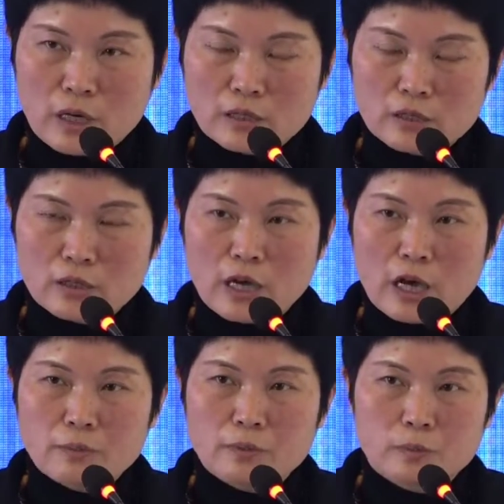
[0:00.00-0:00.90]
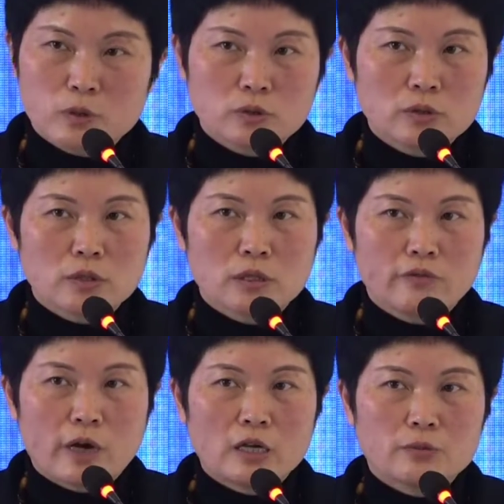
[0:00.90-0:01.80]
and the gap between the
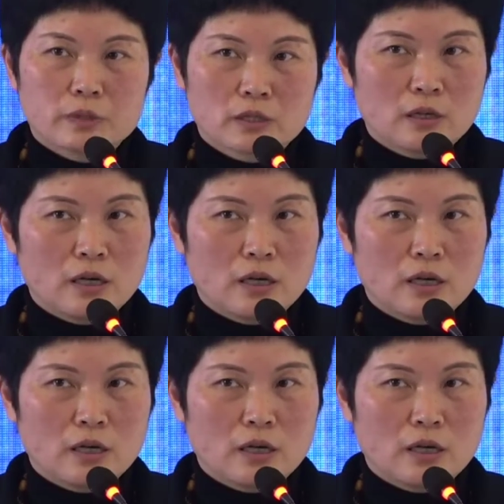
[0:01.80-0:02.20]
developed